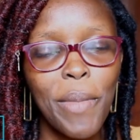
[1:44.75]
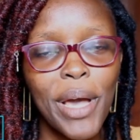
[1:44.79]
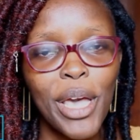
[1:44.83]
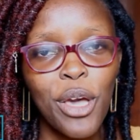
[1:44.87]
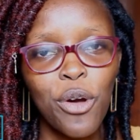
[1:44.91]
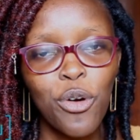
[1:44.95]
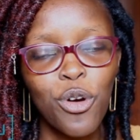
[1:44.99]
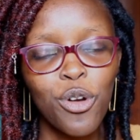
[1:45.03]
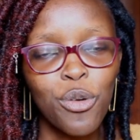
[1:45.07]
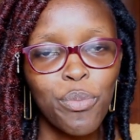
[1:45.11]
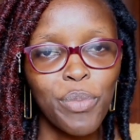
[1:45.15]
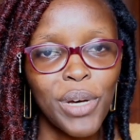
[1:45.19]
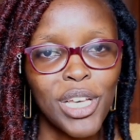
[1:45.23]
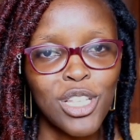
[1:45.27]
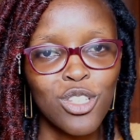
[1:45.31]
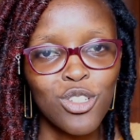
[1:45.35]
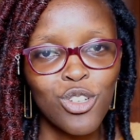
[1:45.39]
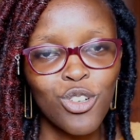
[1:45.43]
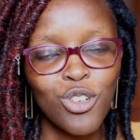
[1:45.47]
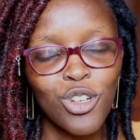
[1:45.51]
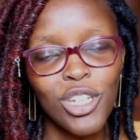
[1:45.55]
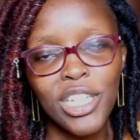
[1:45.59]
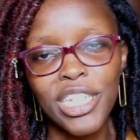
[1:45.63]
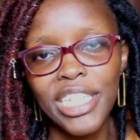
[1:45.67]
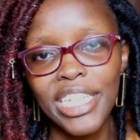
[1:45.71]
my own
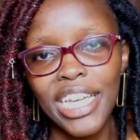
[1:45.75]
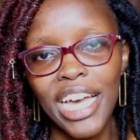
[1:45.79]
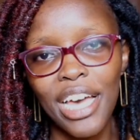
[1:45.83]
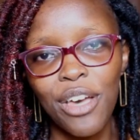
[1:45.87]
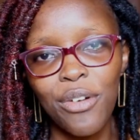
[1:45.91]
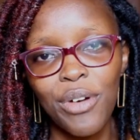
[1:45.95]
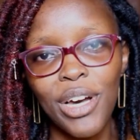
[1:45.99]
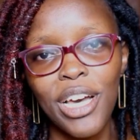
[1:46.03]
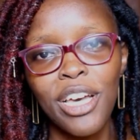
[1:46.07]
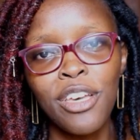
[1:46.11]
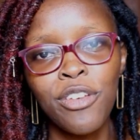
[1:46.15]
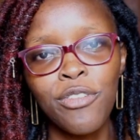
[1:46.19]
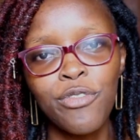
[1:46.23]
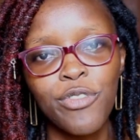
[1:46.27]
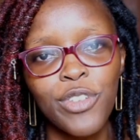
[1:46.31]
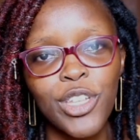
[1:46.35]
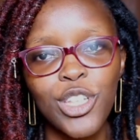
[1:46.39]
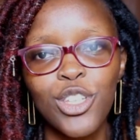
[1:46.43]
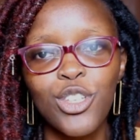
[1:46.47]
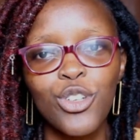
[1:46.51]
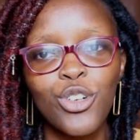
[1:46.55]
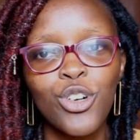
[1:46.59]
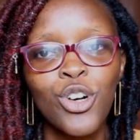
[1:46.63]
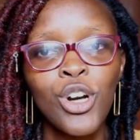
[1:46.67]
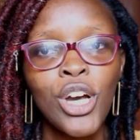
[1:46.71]
personal DIY
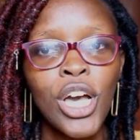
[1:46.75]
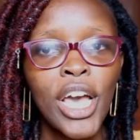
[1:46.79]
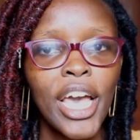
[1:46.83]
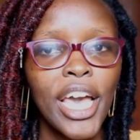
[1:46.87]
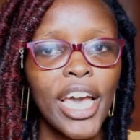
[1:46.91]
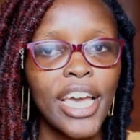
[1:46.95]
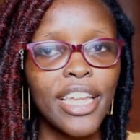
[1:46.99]
video,